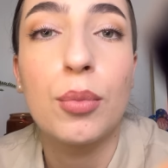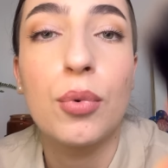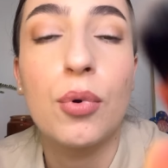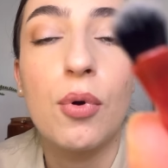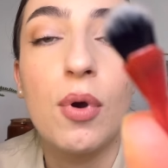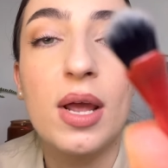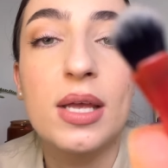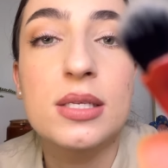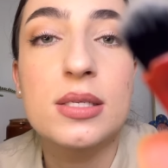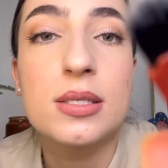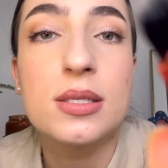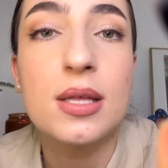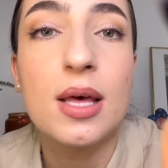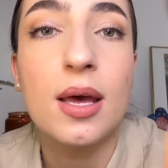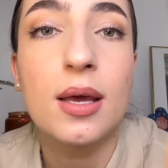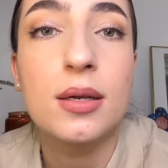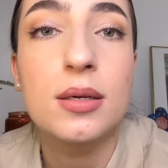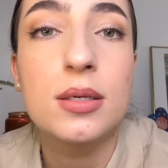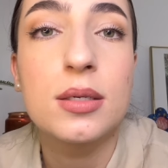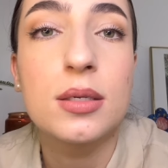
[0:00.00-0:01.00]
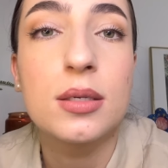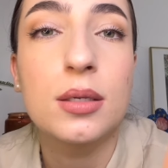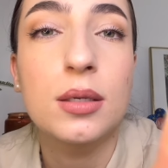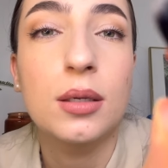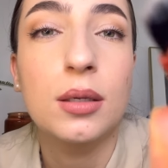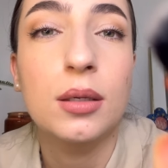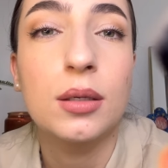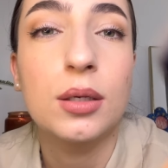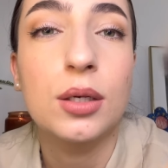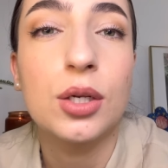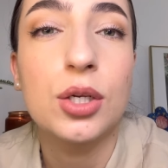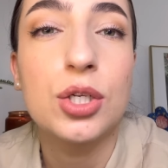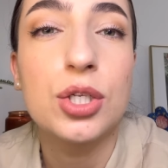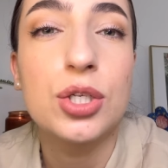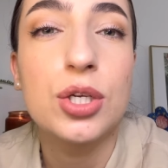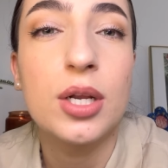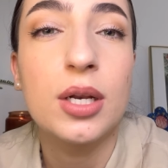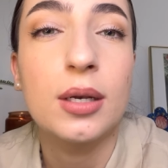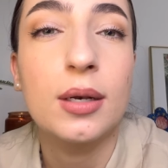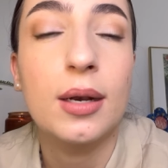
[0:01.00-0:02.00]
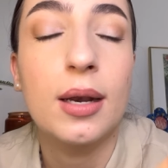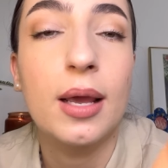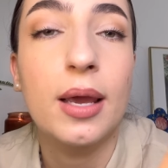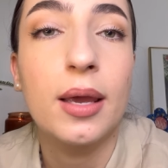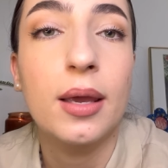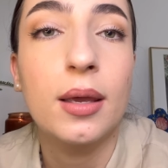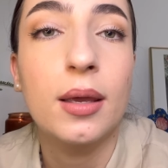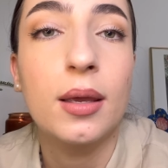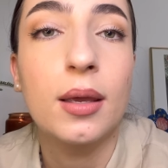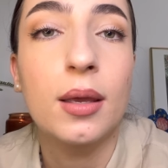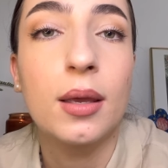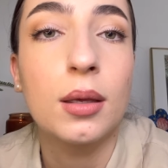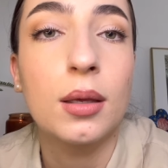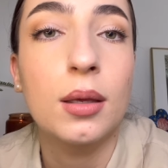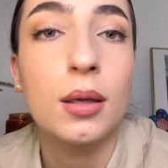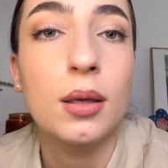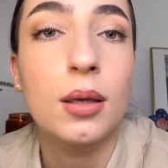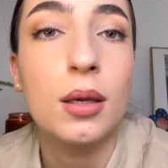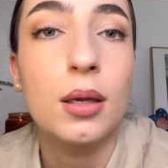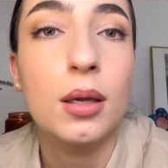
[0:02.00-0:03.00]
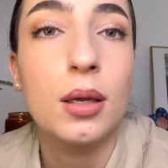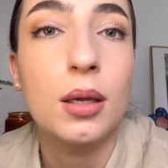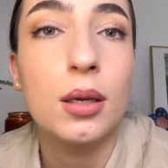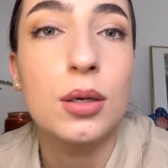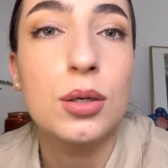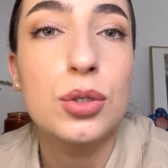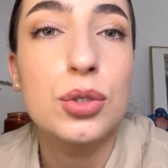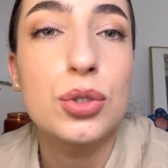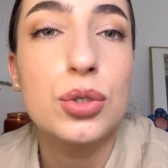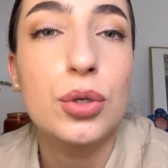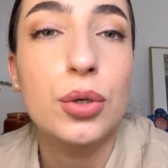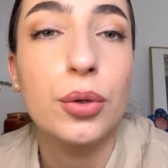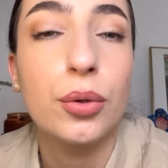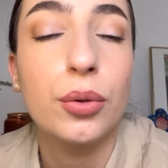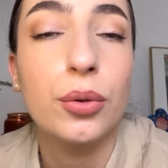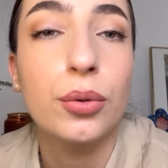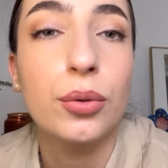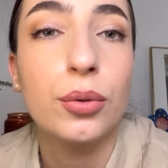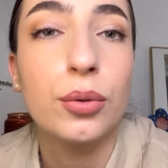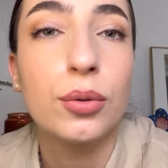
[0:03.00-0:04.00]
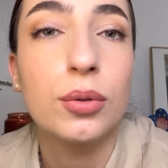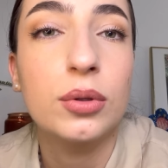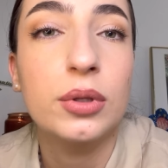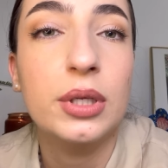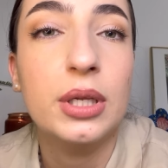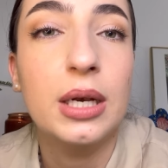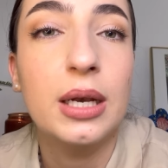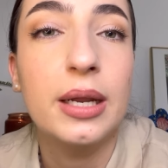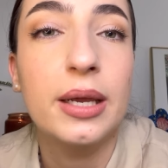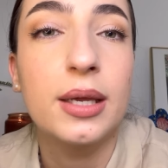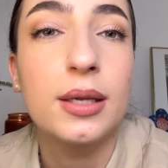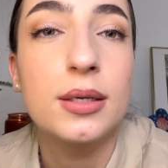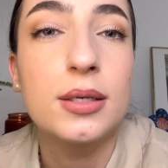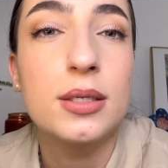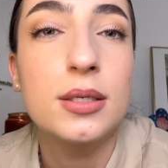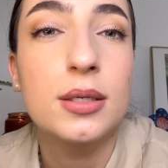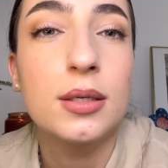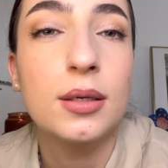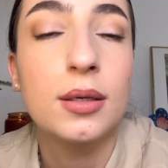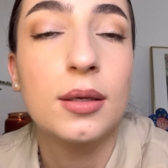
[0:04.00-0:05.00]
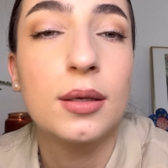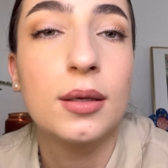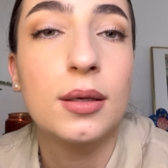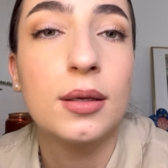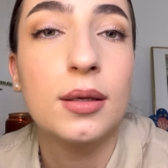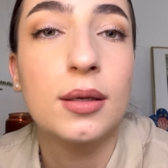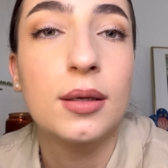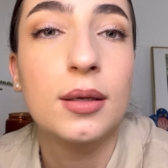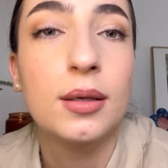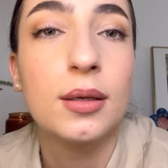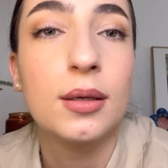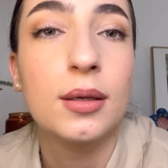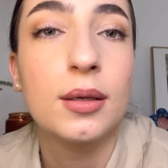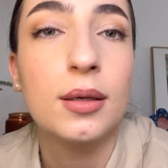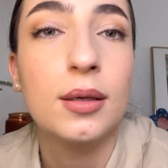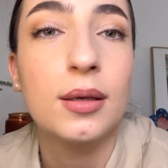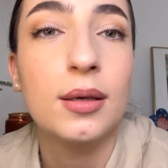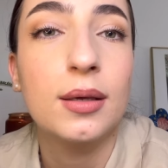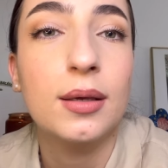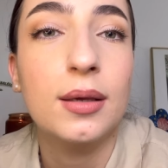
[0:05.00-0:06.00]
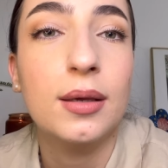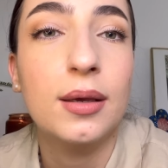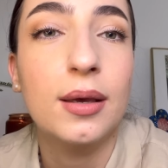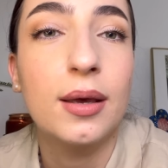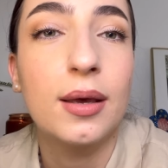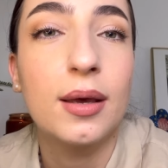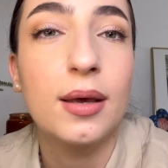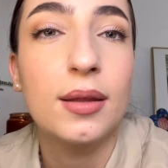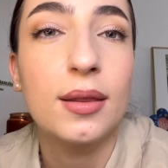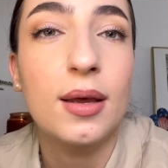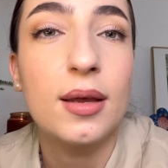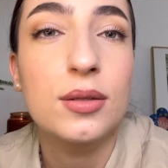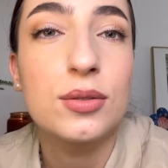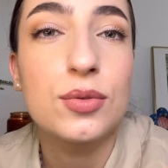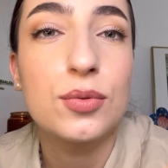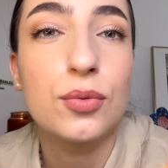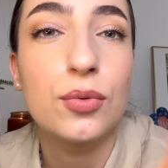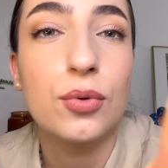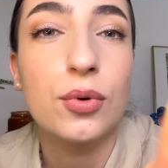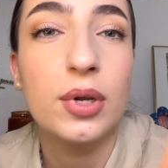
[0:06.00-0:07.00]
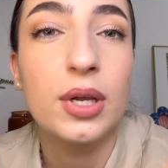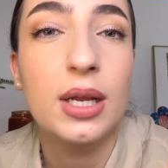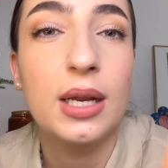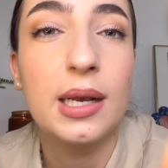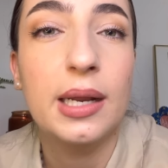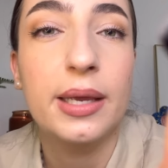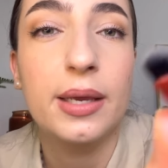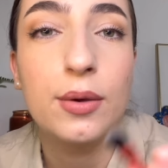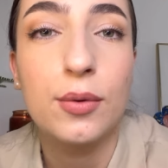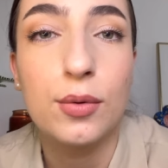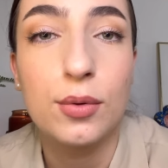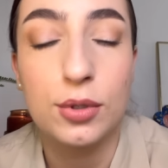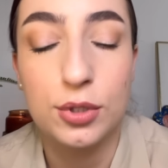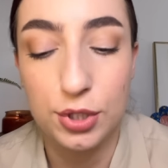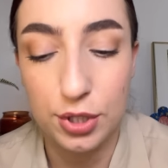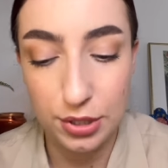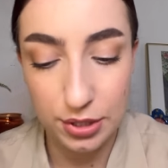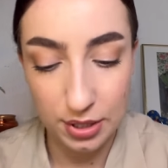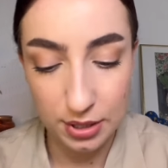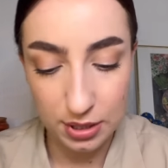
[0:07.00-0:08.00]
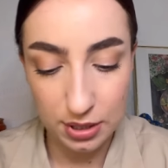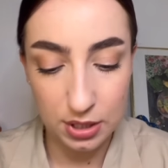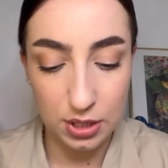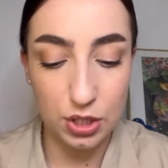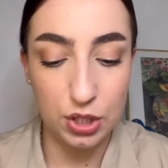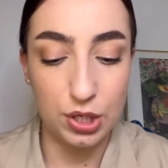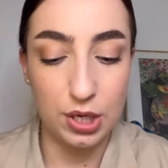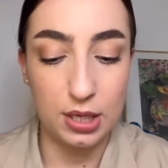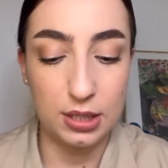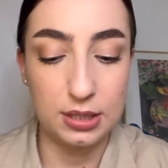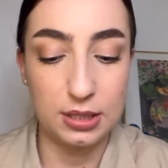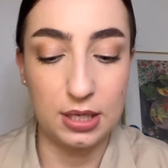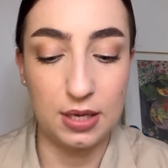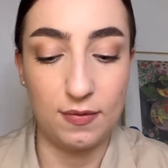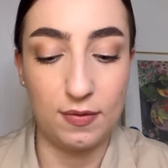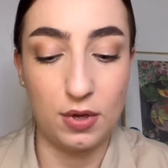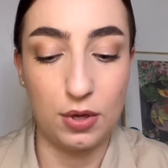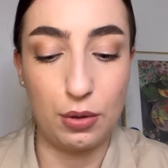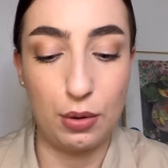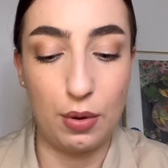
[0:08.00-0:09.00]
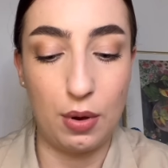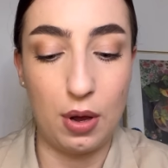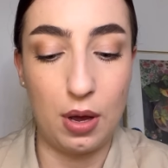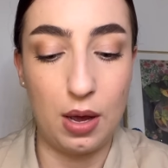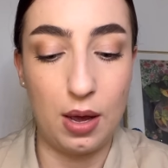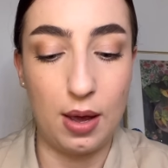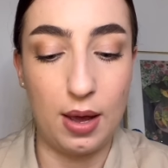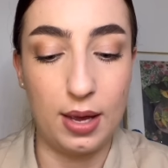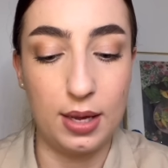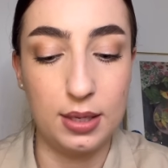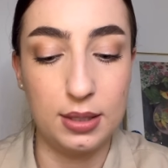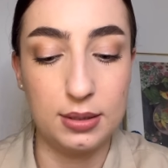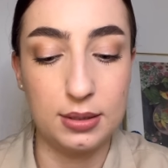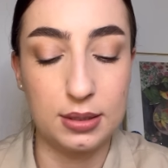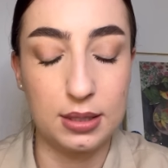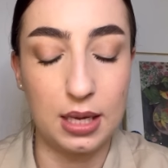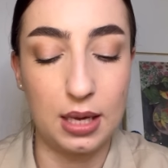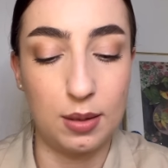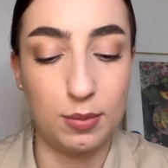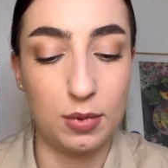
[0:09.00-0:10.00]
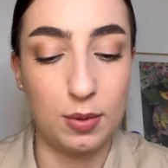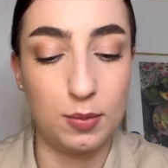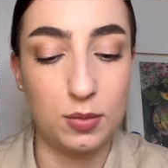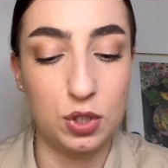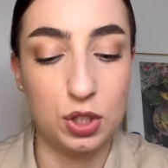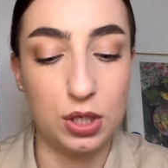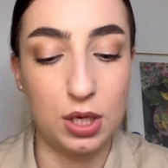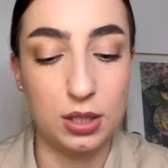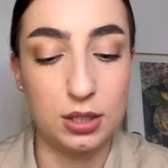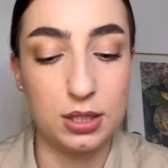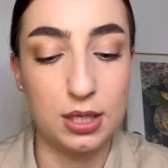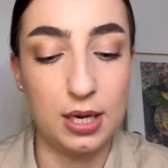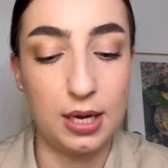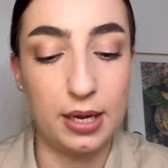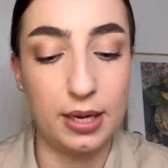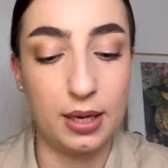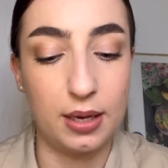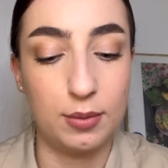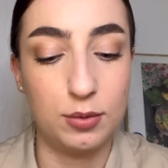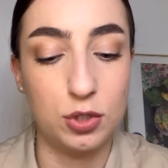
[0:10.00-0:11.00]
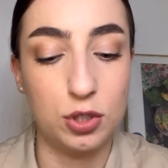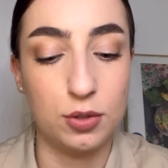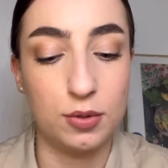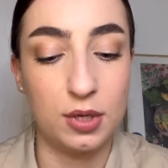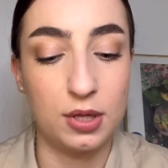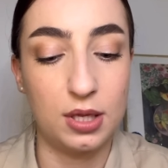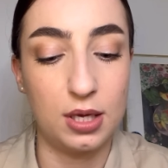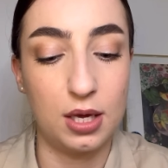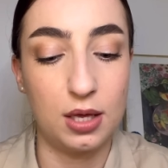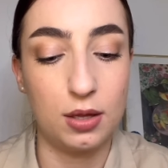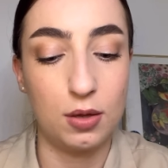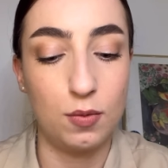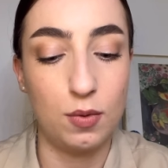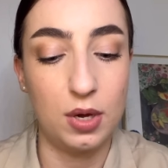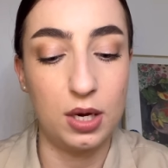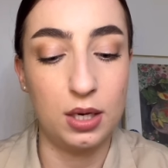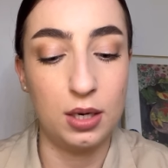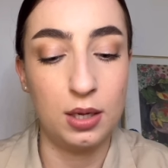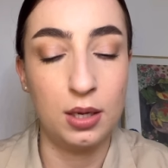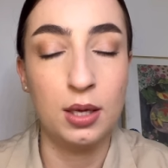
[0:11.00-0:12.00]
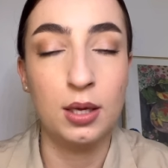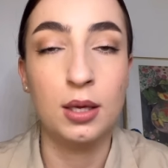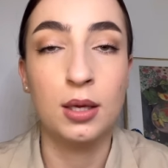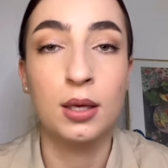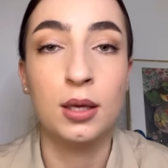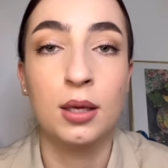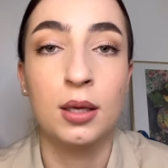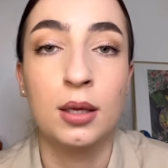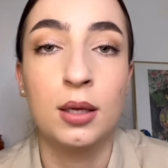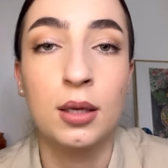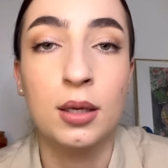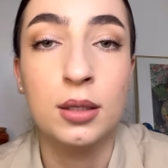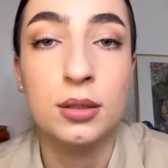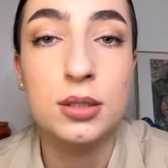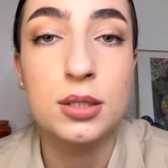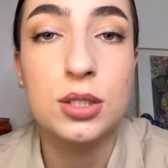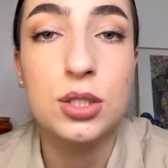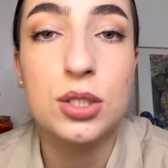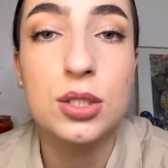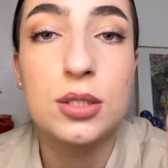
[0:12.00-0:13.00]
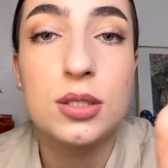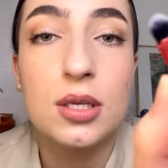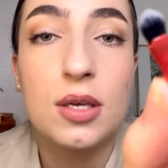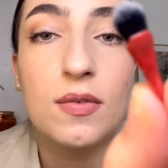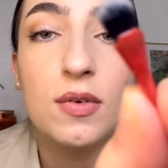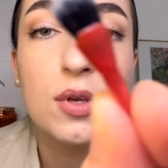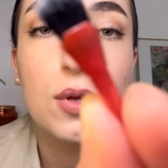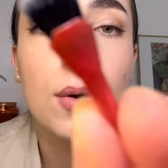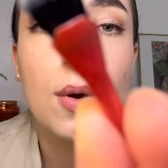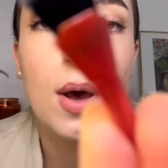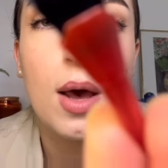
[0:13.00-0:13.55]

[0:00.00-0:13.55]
press that gently into the lid. Yeah, that's really gorgeous. It's just giving your eyes, keep them shut, darling. I'm doing the other one. It's just giving your